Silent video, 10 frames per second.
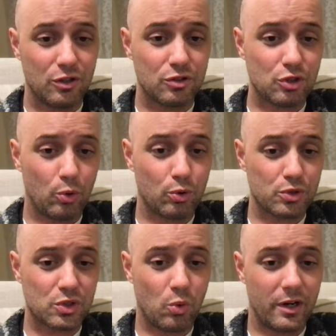total
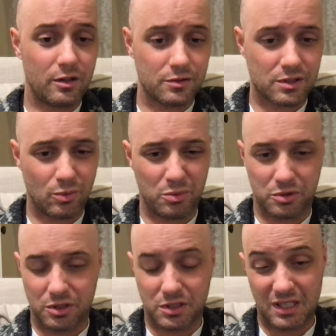squares. We would
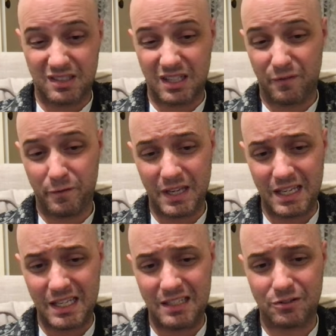just say 10
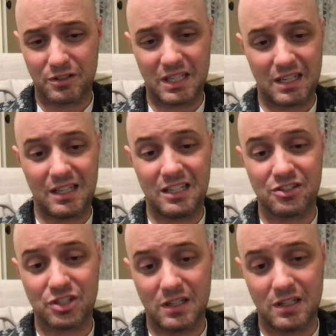feet or 10
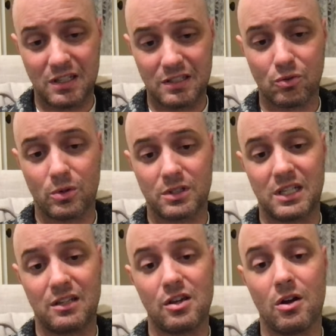inches or
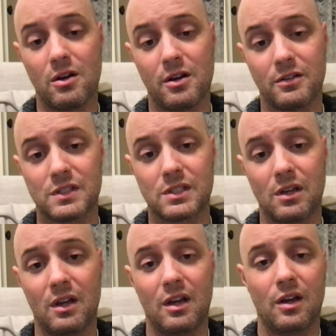10 yards,
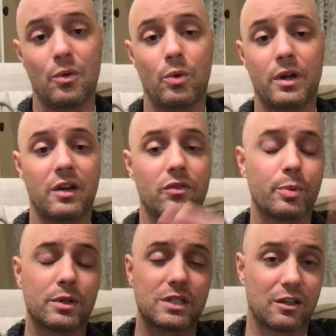whatever
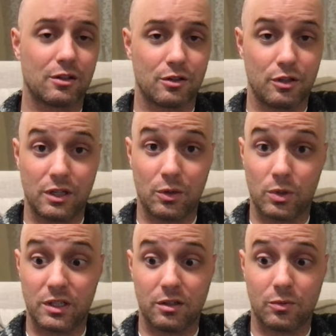particular unit we're
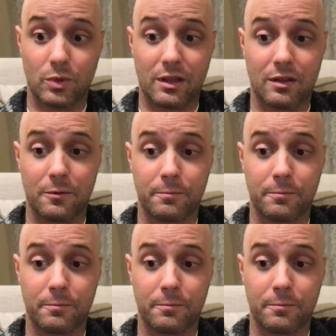dealing with.